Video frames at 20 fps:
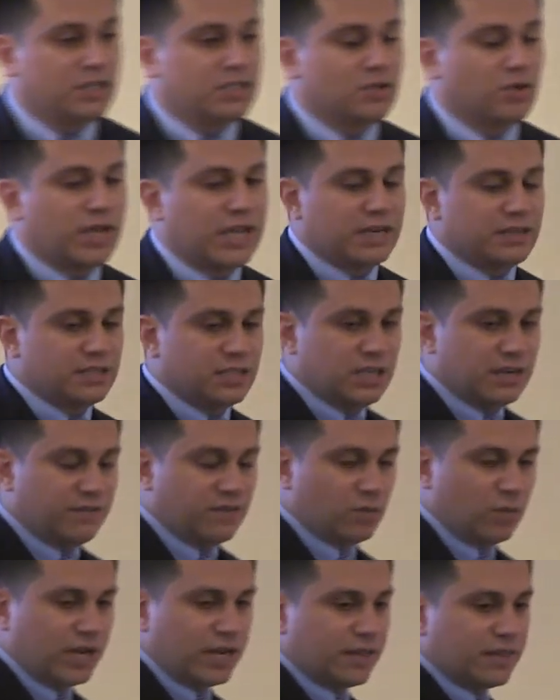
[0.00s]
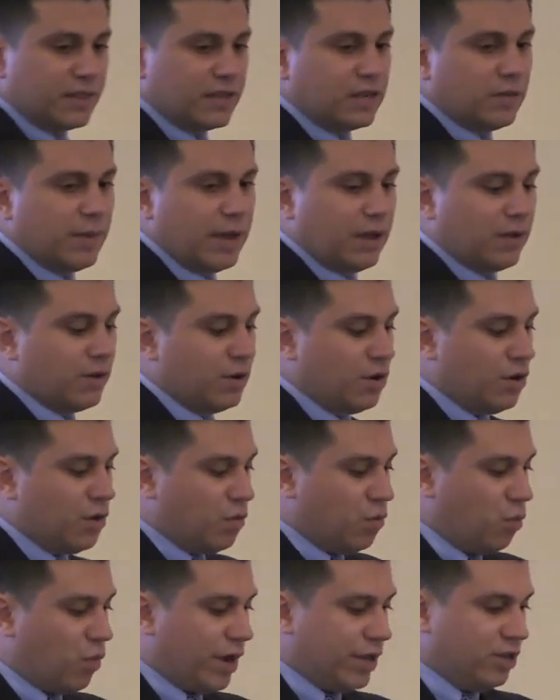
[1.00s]
So again, is a different way to think about
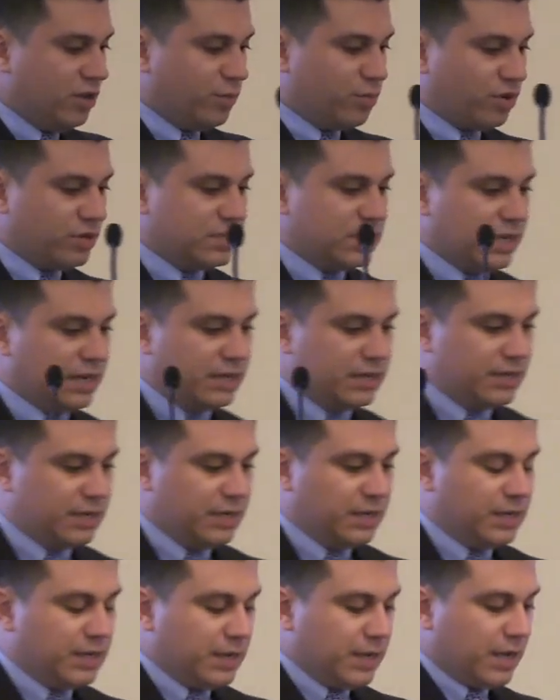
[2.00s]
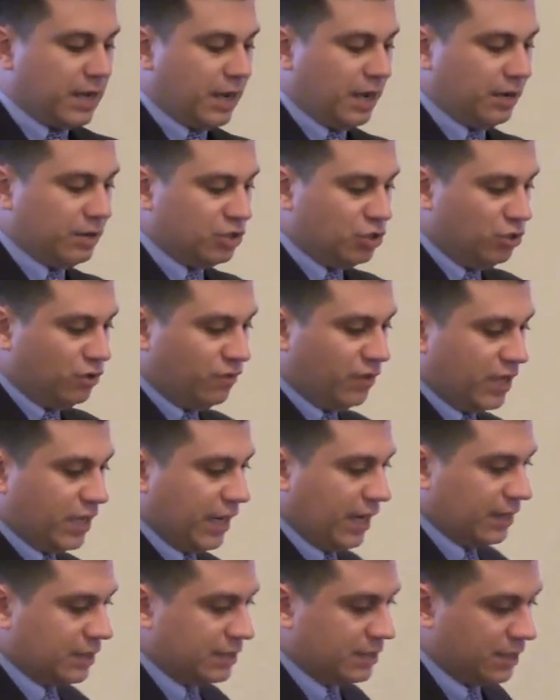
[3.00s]
when you present uh, two
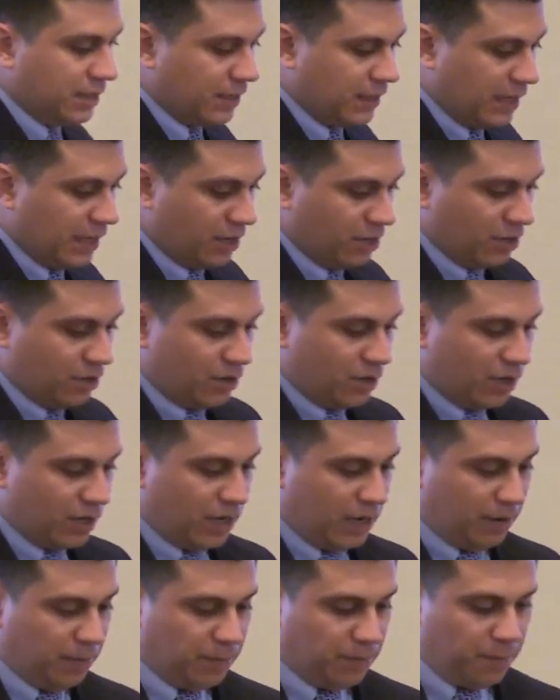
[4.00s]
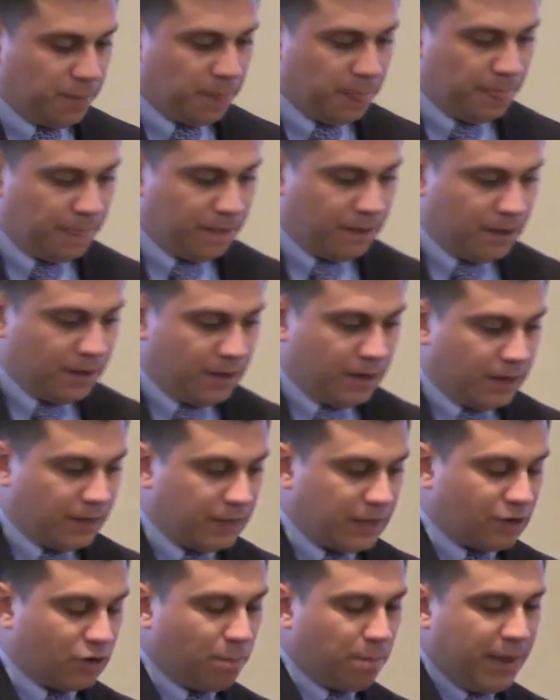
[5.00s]
vignettes that are, um,
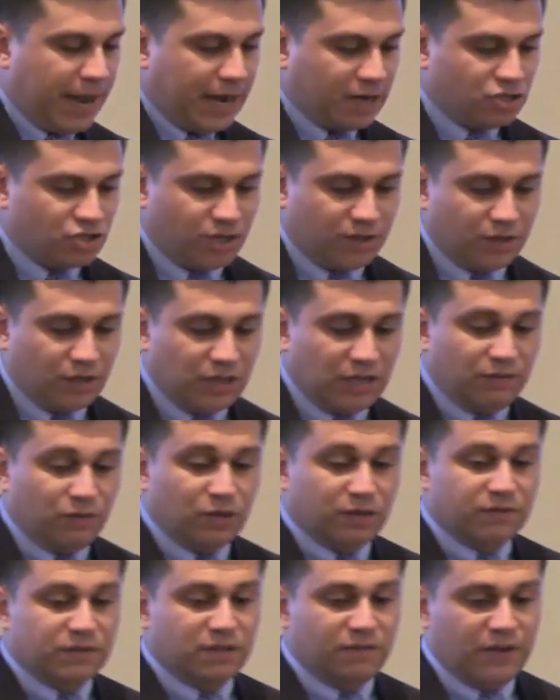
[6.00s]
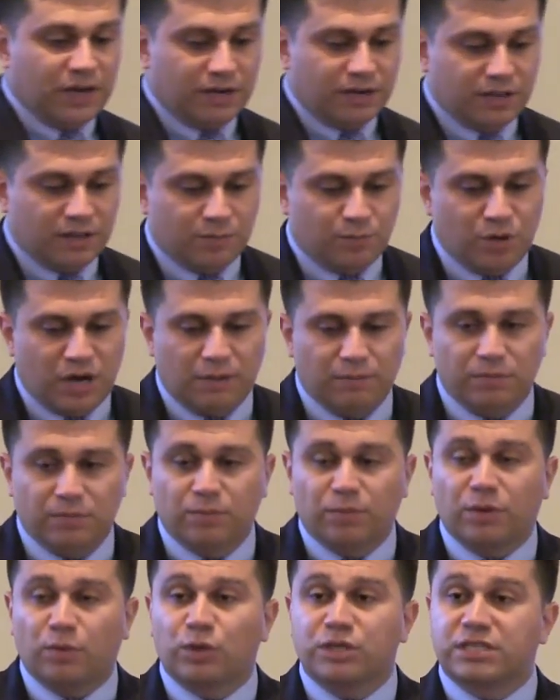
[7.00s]
that are matched on the level of severity of the
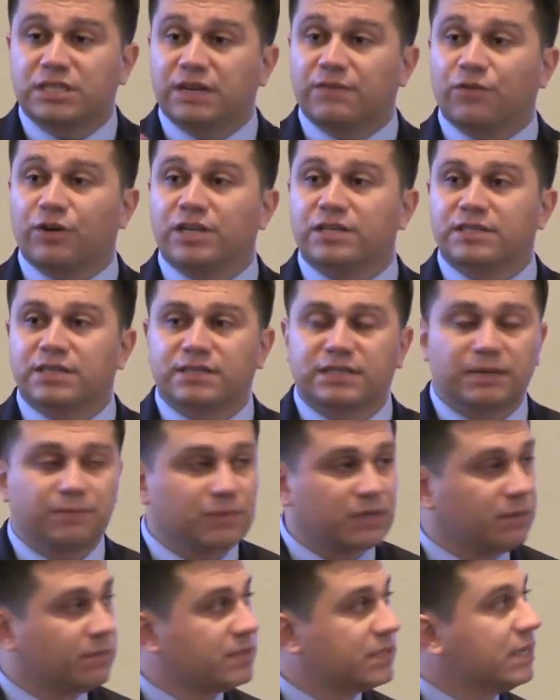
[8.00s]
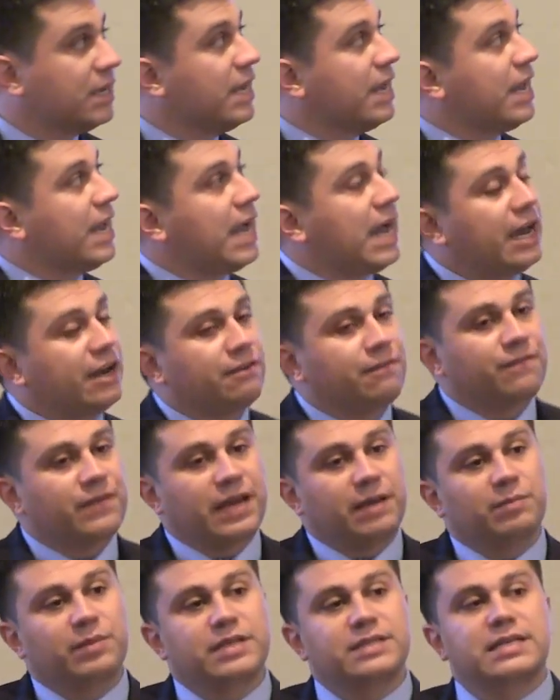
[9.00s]
problem, but what's different is the symptoms, how do
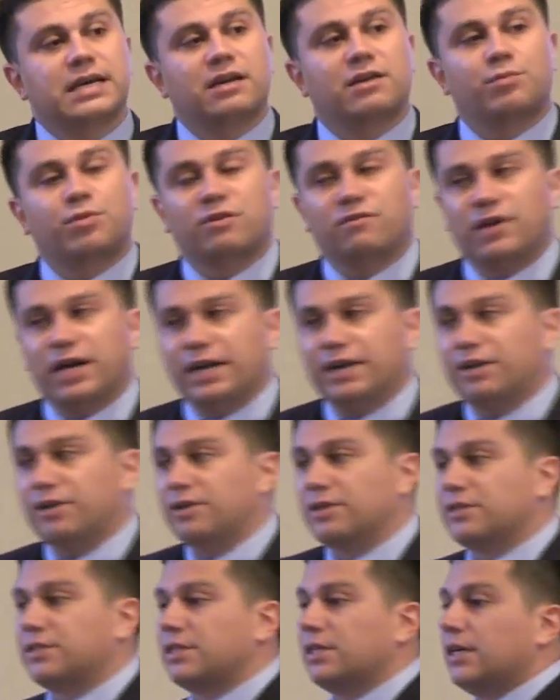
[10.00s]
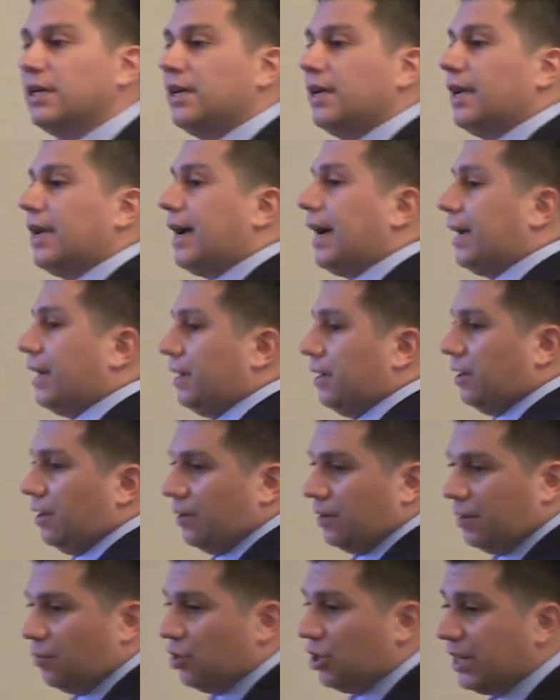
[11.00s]
families, how do providers, how
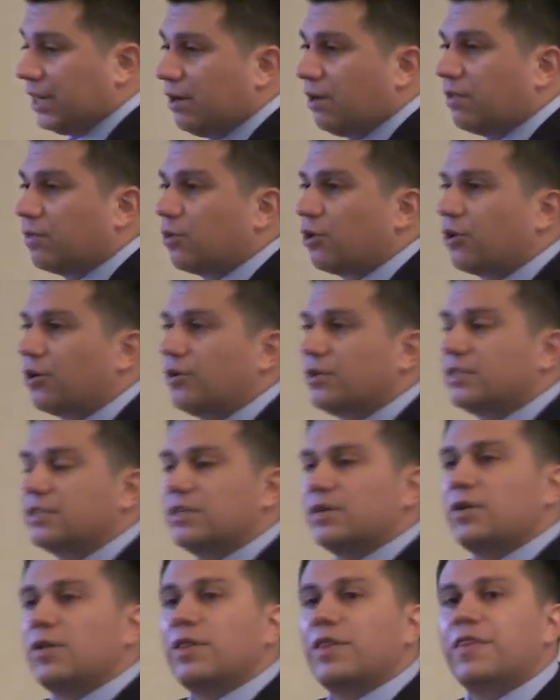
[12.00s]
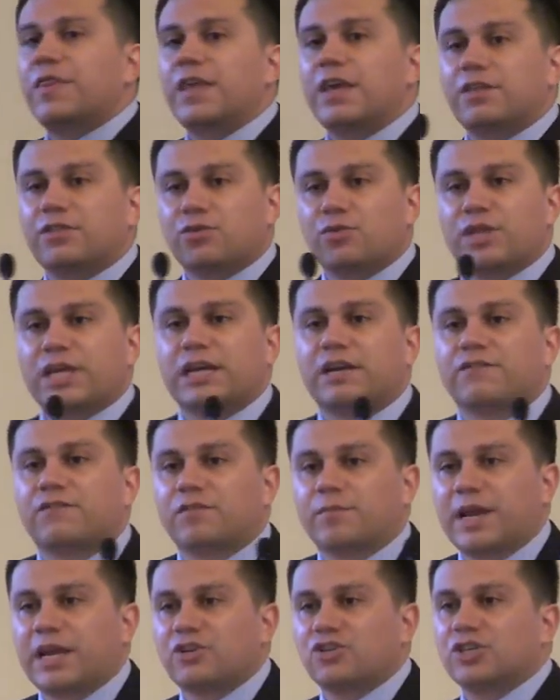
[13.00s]
do community health workers think through that
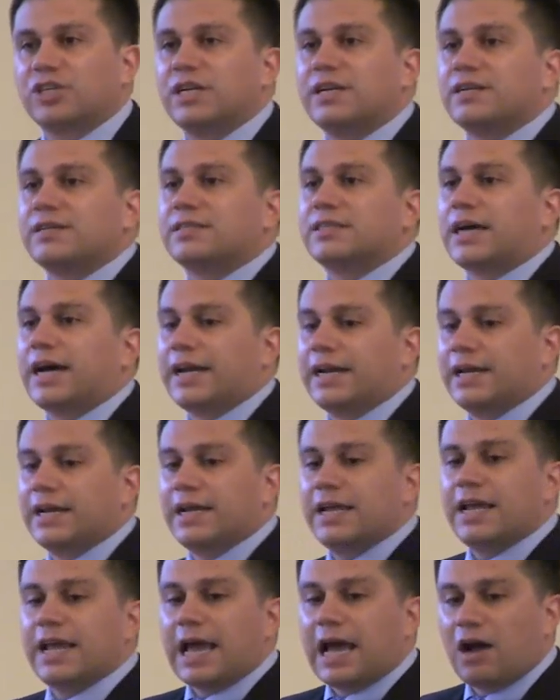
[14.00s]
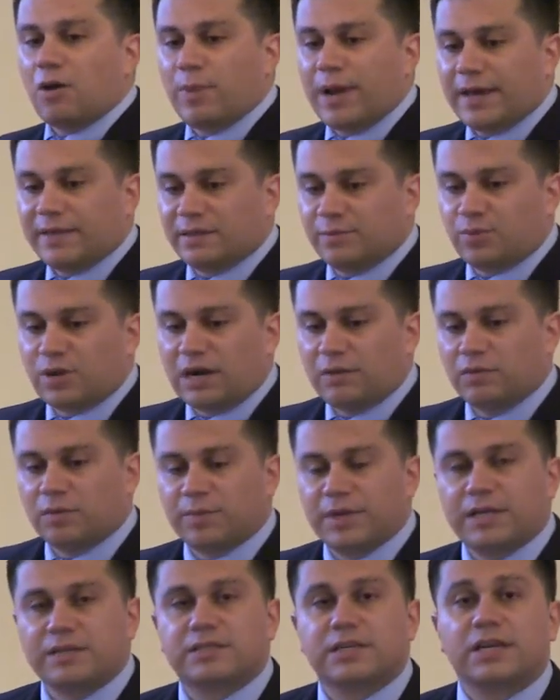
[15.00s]
information to decide how bad the
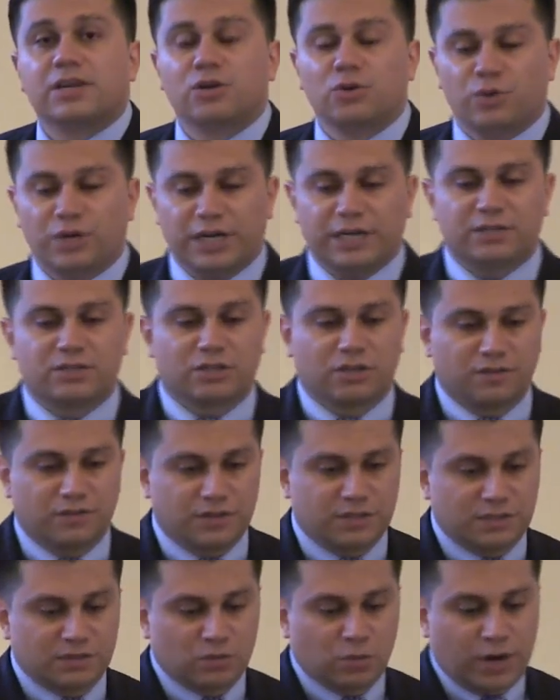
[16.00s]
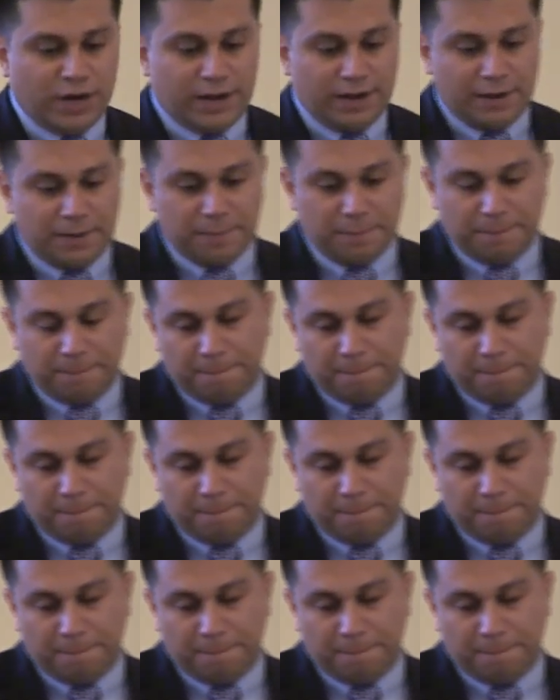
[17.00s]
problem is and who needs services when.